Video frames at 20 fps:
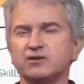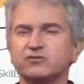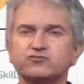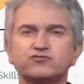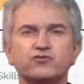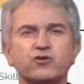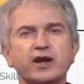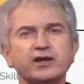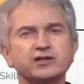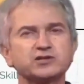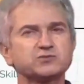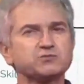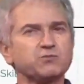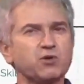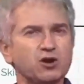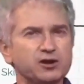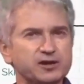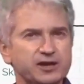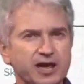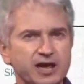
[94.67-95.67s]
try
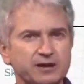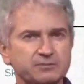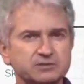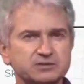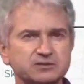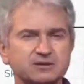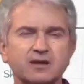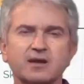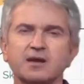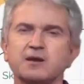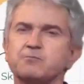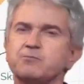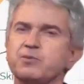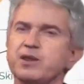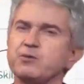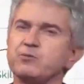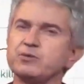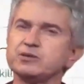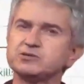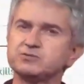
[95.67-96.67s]
small games, play
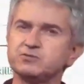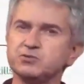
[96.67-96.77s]
with